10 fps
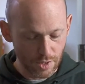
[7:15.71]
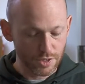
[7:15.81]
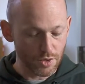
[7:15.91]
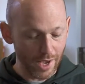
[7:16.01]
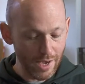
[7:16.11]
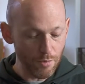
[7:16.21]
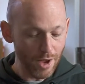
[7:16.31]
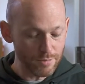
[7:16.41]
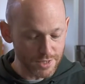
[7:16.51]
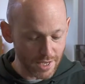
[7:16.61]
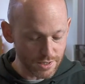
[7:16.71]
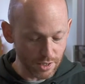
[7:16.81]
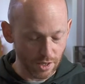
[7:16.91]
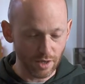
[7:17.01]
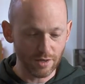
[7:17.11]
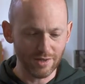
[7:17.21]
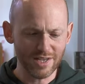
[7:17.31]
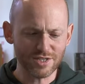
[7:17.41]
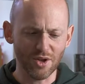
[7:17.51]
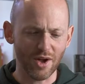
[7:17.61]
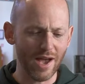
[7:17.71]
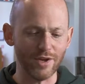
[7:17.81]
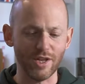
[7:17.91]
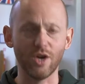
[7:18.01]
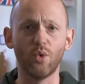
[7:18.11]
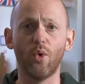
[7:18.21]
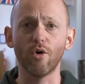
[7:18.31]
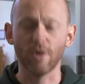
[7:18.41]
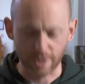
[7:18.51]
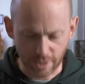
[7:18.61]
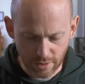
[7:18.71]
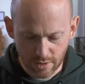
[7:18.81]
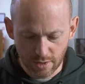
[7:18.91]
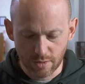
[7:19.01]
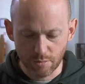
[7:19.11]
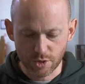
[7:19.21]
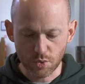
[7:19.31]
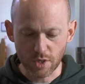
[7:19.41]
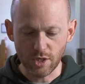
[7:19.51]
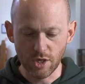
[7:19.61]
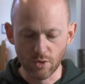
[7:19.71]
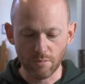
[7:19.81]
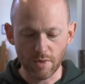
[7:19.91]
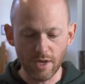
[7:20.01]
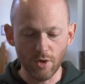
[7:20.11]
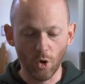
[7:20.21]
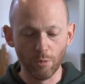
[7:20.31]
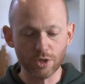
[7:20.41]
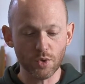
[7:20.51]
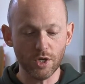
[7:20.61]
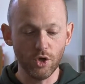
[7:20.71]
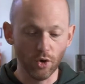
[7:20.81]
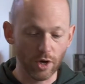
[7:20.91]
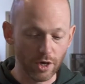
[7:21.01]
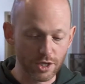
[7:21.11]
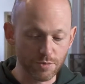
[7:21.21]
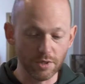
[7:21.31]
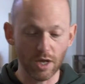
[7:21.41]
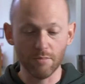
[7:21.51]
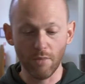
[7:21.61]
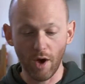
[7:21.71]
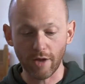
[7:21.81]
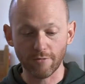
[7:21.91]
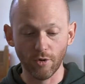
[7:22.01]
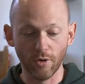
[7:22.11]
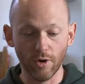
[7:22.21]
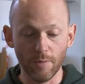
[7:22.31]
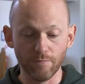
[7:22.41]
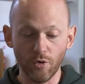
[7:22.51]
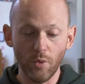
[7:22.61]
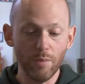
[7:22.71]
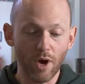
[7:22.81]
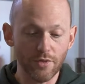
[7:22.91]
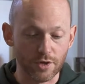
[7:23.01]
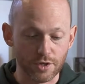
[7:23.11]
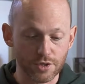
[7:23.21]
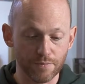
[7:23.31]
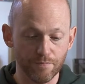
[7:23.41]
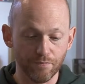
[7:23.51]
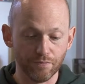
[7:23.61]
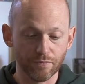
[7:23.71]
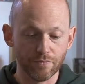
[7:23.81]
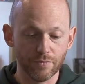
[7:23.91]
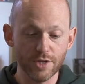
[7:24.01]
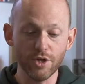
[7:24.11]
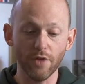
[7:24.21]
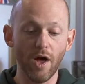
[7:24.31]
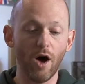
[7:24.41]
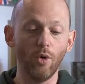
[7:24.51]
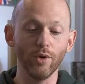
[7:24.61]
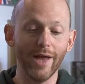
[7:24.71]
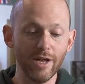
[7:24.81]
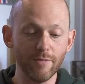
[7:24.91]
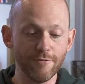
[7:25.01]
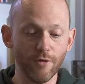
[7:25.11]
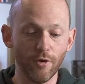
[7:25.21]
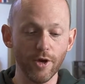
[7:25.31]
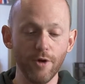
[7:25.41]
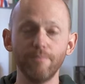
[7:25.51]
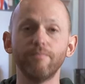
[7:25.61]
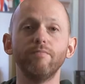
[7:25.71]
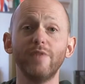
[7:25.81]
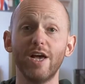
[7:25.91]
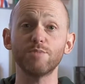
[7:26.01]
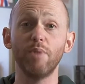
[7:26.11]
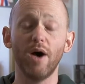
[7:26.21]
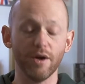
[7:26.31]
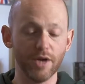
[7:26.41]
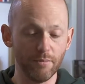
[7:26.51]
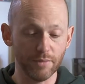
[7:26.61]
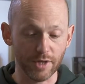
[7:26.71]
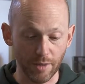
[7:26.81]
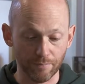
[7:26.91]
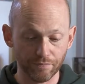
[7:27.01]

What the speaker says: So Abraham said to Lot, 'Let's not have any quarrelling between you and me, or between your herdsmen and mine, for we're brothers. Is not the whole land before you? Let's part company.